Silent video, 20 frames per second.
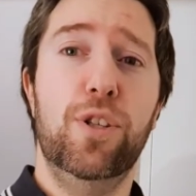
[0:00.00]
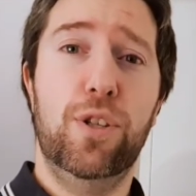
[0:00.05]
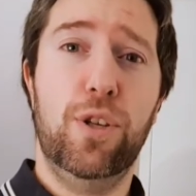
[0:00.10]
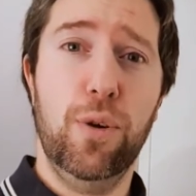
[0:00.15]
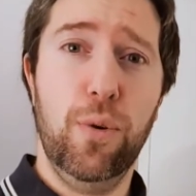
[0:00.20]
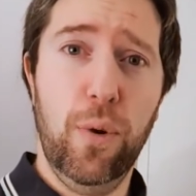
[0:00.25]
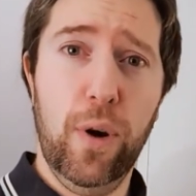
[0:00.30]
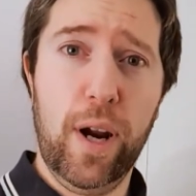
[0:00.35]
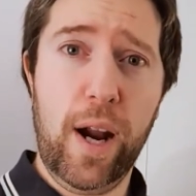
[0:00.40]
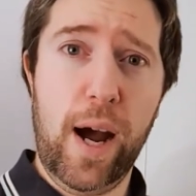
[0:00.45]

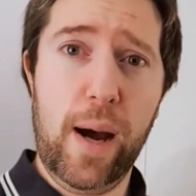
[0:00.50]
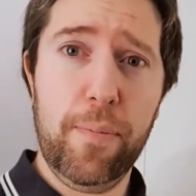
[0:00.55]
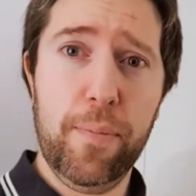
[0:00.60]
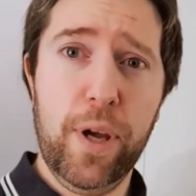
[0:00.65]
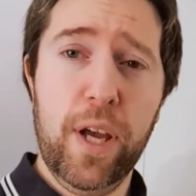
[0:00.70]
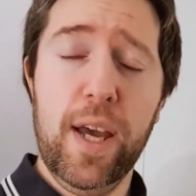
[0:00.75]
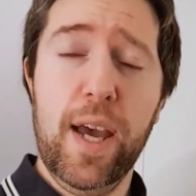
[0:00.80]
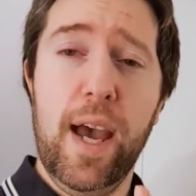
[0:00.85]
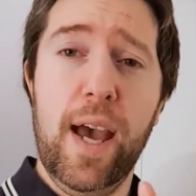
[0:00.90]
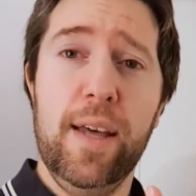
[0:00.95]
do it
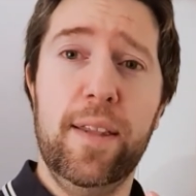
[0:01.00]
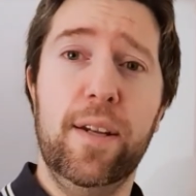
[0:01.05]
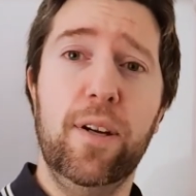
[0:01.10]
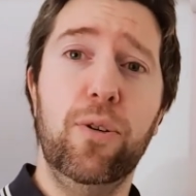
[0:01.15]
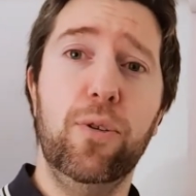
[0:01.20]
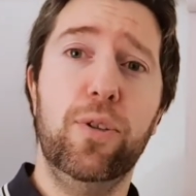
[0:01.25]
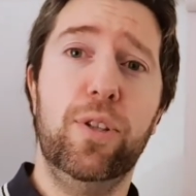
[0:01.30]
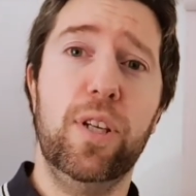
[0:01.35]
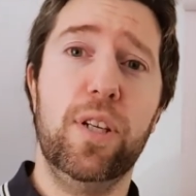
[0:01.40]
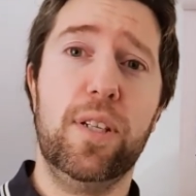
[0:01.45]
up, and then
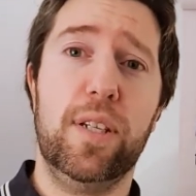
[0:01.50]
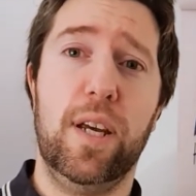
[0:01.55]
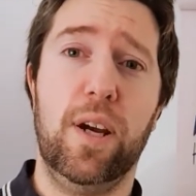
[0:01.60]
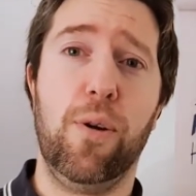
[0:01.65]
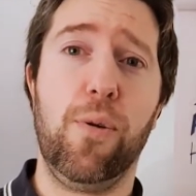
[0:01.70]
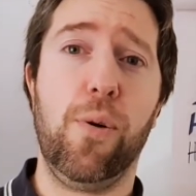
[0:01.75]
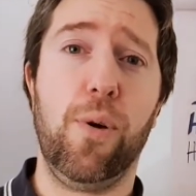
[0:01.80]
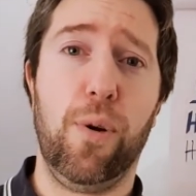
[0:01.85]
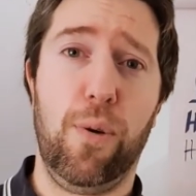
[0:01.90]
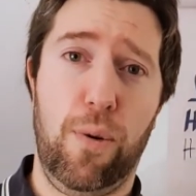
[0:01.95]
it'll
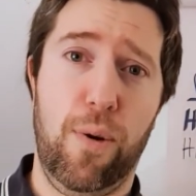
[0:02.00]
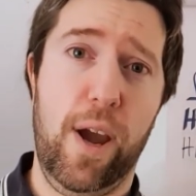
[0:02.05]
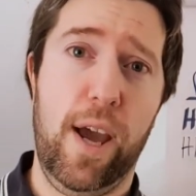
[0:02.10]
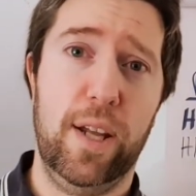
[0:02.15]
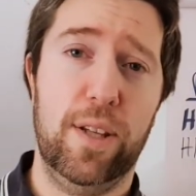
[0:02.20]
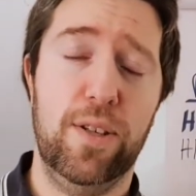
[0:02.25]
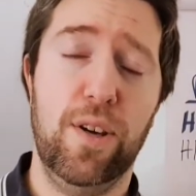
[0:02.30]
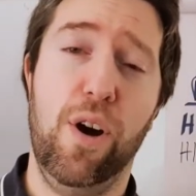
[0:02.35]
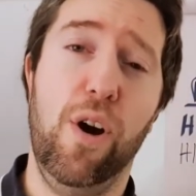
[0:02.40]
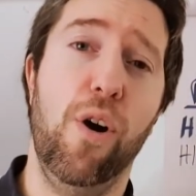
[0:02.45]

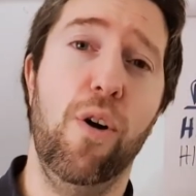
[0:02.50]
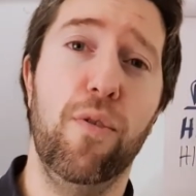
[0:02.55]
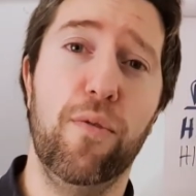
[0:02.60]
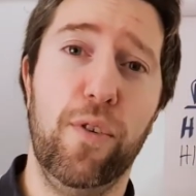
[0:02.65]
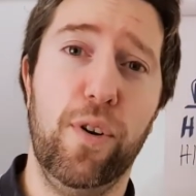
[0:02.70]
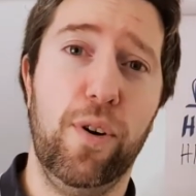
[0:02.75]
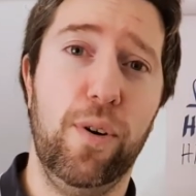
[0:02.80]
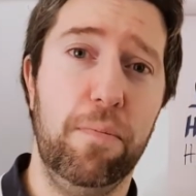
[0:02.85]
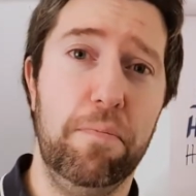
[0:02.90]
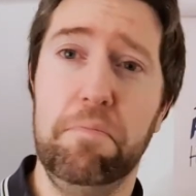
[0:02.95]
deteriorate
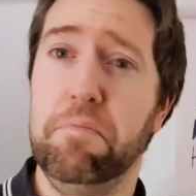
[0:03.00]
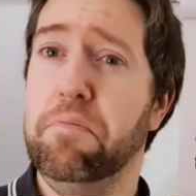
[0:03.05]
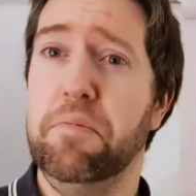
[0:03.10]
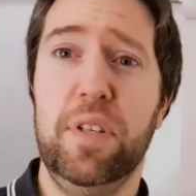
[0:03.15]
over